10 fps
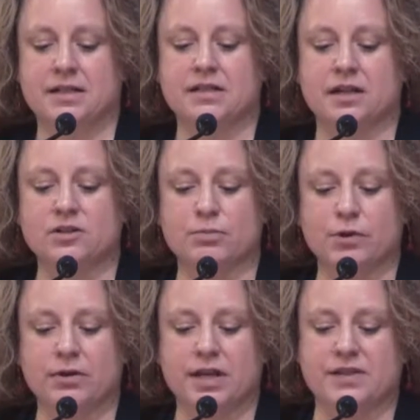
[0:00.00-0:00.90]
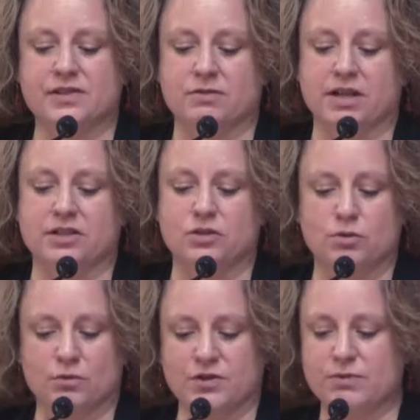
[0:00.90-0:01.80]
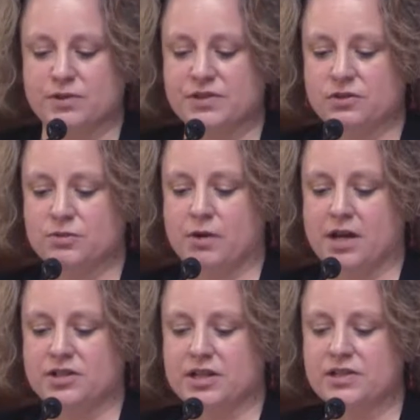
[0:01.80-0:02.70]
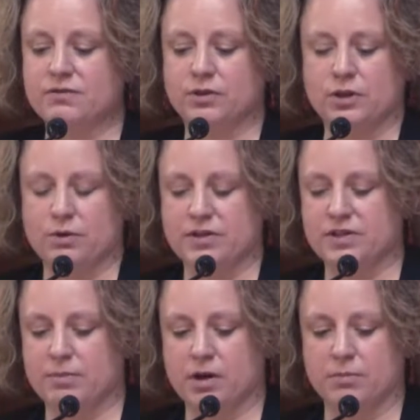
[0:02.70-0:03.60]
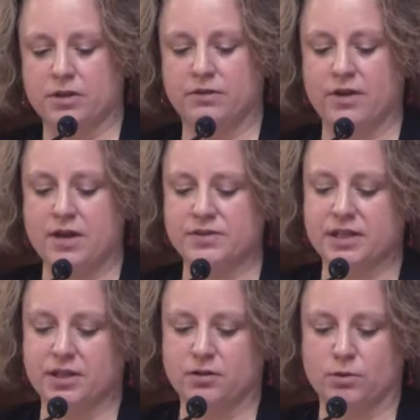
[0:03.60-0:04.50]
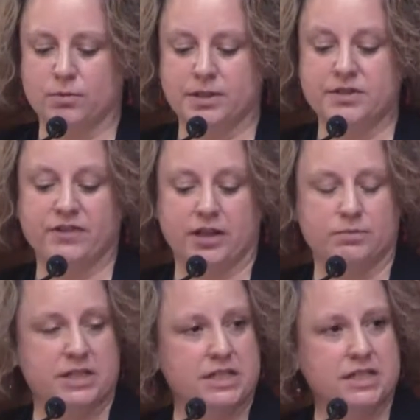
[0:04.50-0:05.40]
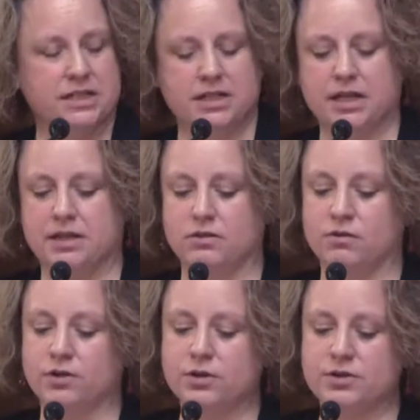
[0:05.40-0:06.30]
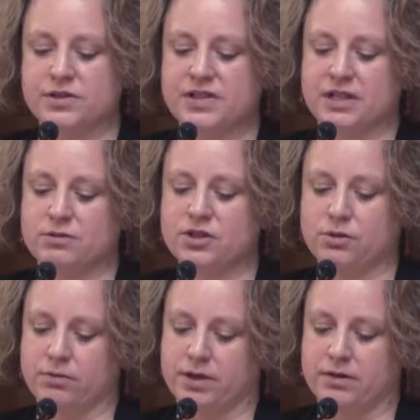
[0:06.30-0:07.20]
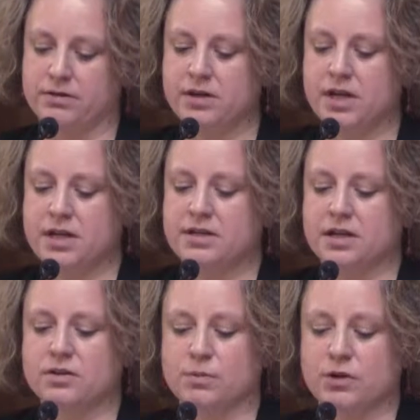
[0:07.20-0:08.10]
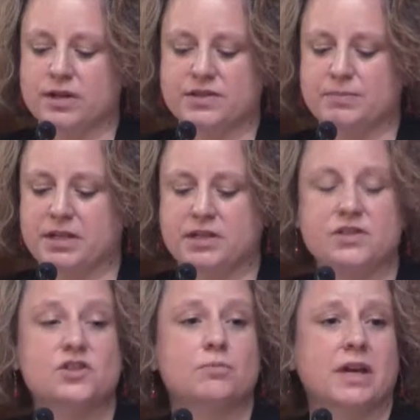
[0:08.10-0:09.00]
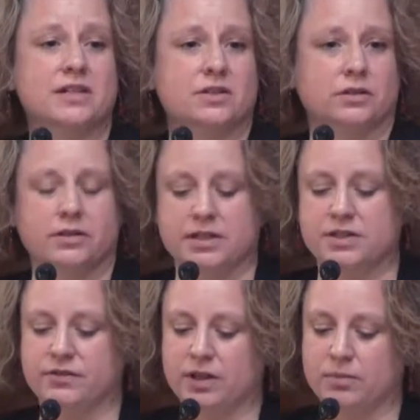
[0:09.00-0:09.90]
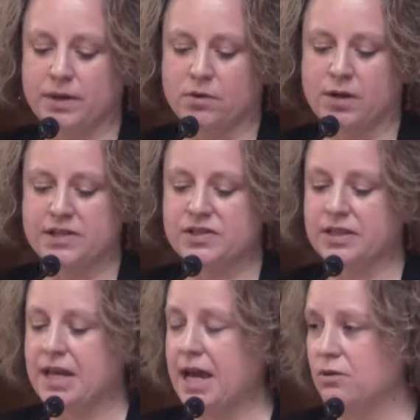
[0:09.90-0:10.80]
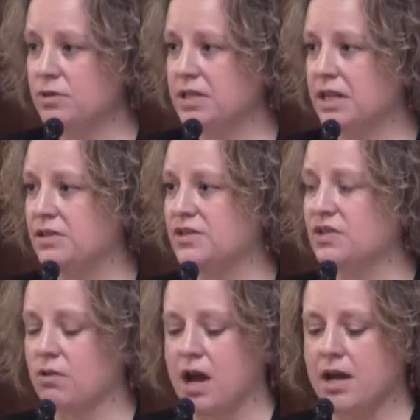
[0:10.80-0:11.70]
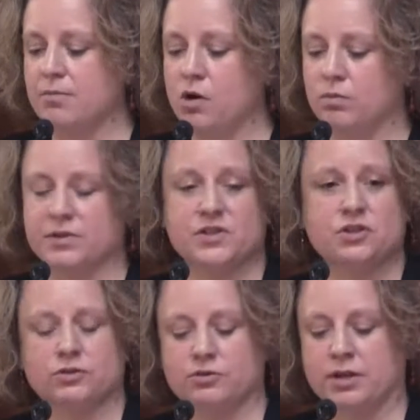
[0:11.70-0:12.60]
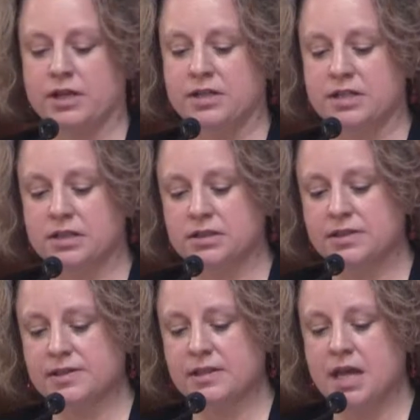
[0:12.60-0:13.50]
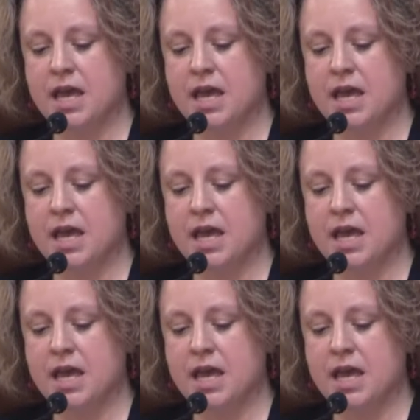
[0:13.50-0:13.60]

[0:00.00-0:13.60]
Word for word: Dr. Burt has directed numerous research projects for the U.S. Department of Housing and Urban Development, and over her distinguished career, Dr. Burt has been instrumental in developing ways to count and describe homeless children and adults,